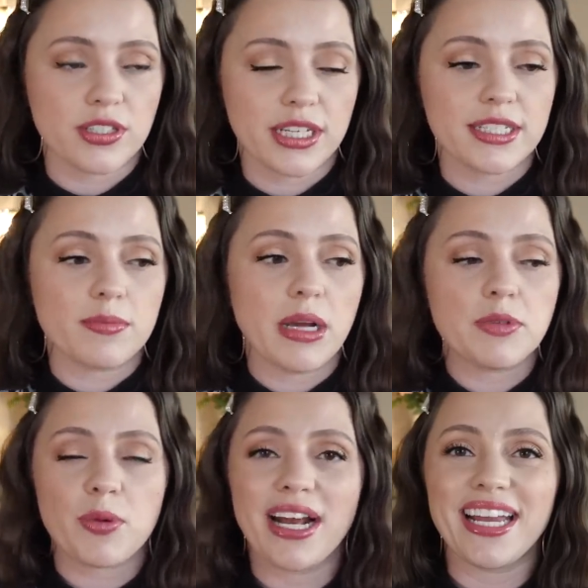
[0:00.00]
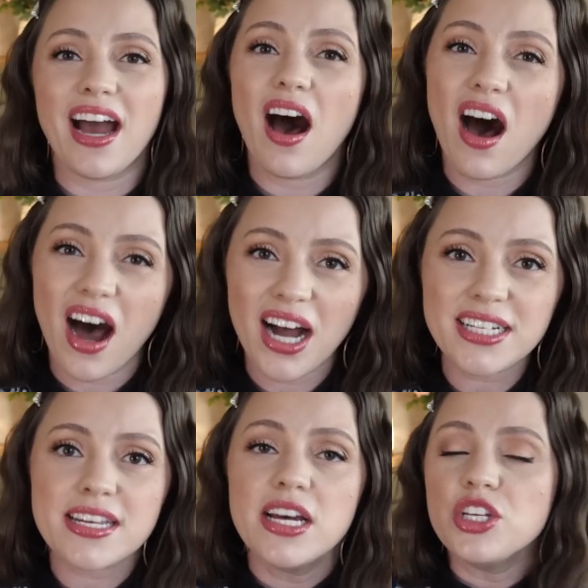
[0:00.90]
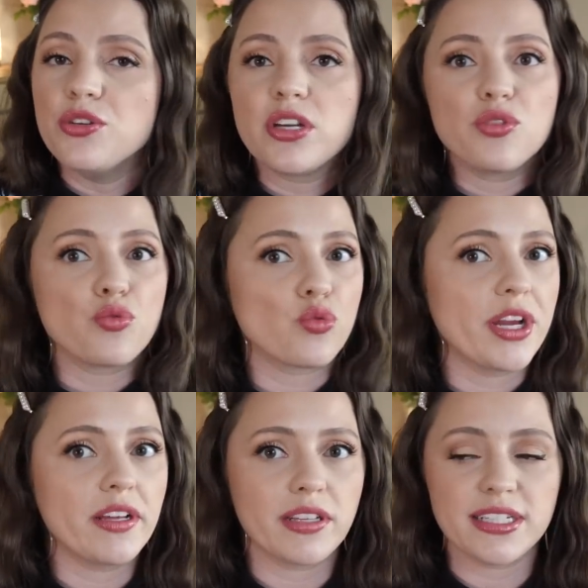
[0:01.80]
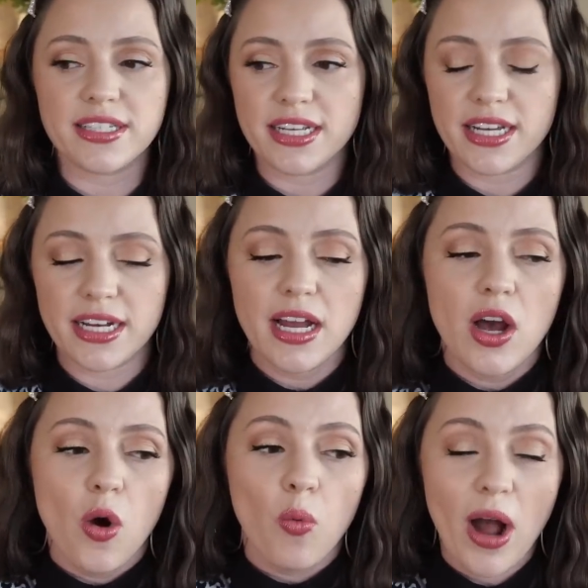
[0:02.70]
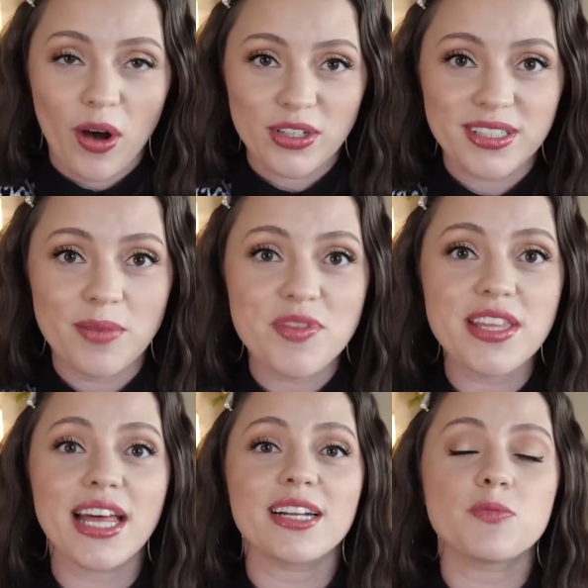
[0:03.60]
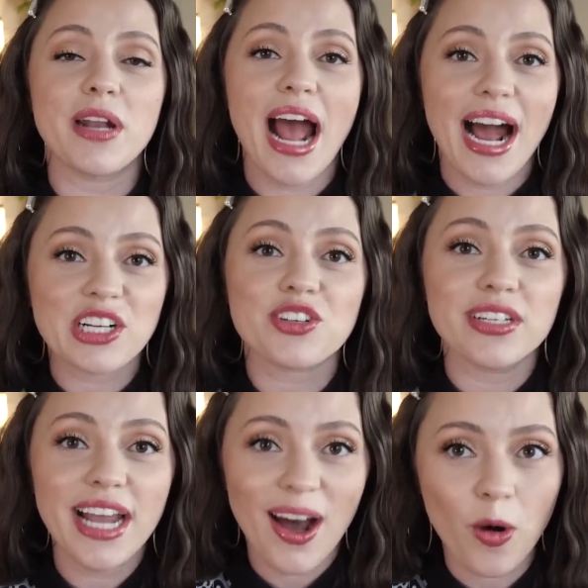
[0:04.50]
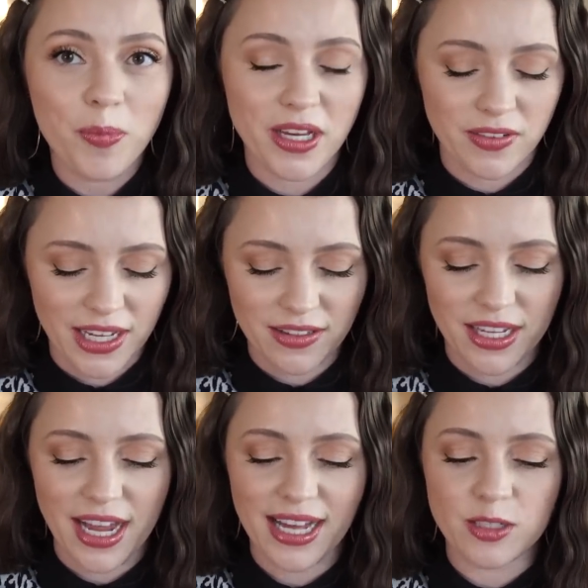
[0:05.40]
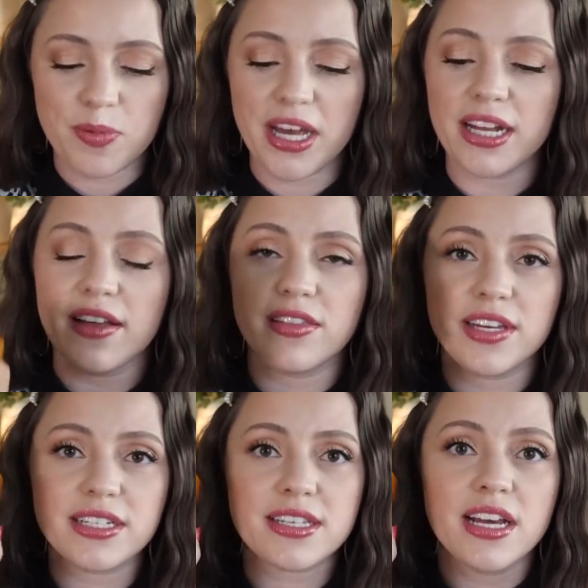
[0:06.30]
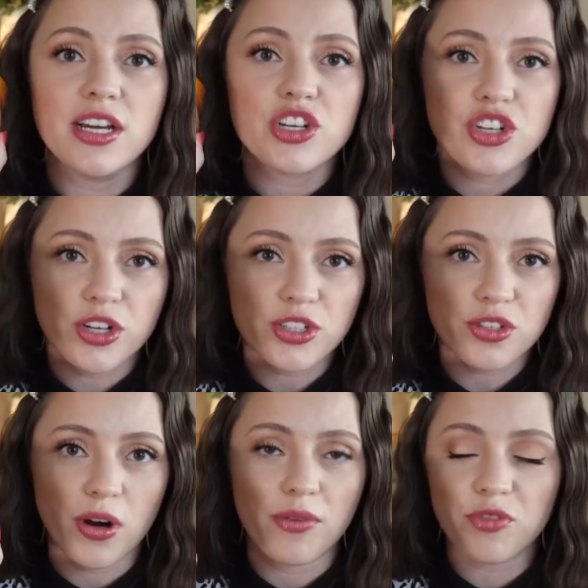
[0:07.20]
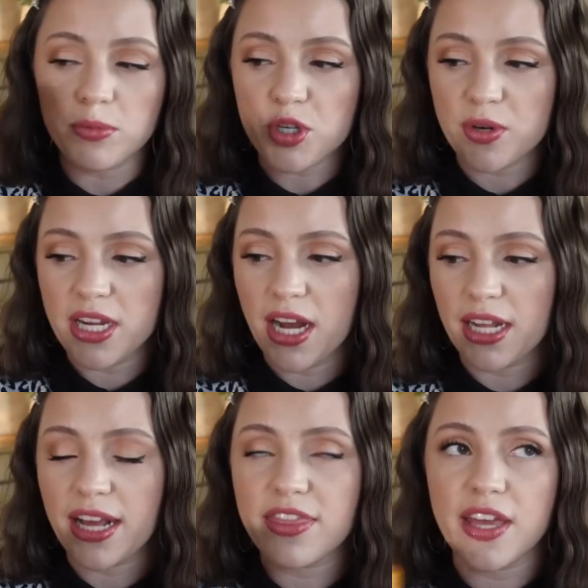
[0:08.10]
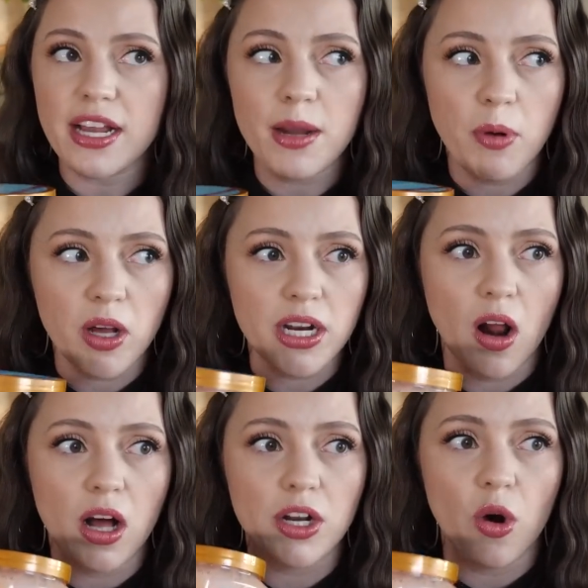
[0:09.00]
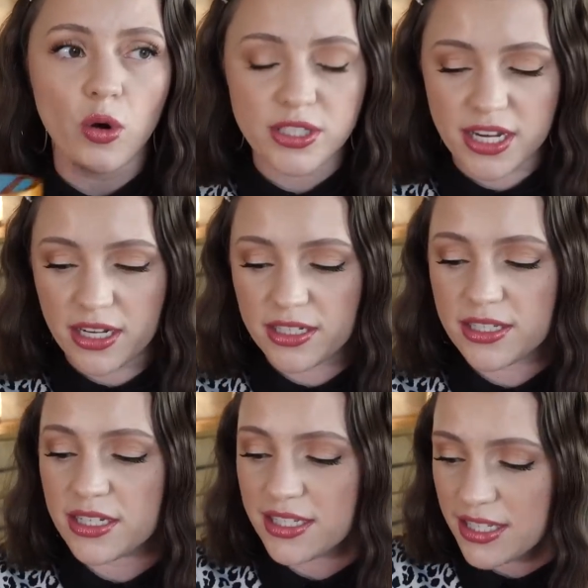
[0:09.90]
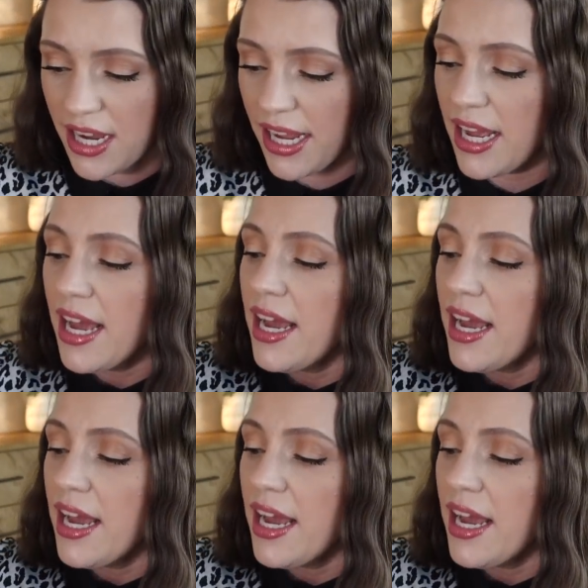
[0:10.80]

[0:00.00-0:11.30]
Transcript: Like sometimes when I get hot, you can really see it. Well, something that has been actually helping lately has been this sugar scrub from Tree Hut. I think I bought it on Ulta's site.